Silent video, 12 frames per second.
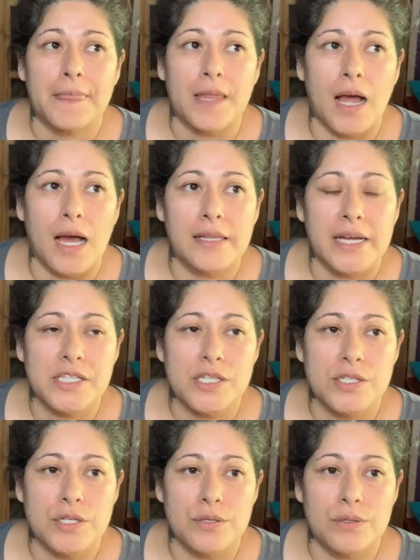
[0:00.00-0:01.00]
I like to
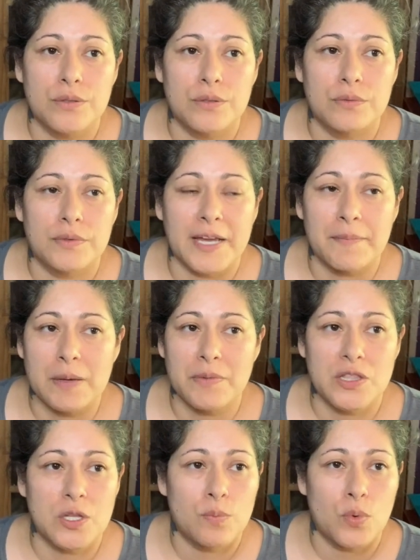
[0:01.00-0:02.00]
do, like maybe
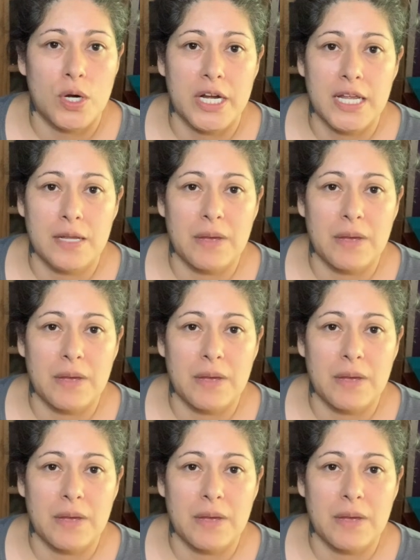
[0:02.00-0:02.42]
in the morning,